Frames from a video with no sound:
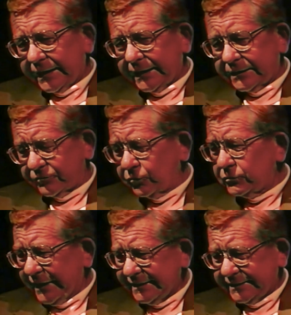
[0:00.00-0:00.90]
me
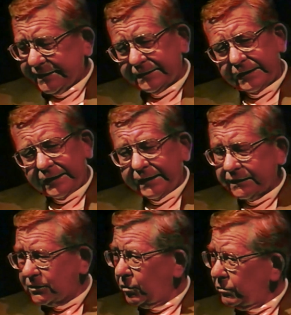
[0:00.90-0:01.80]
that through testing
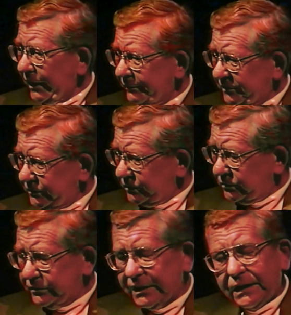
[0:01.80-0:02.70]
that I had code
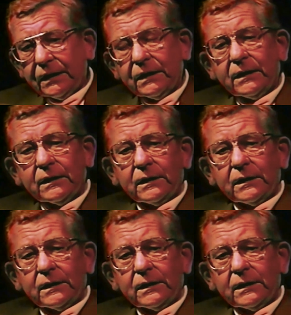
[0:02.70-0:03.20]
aptitude.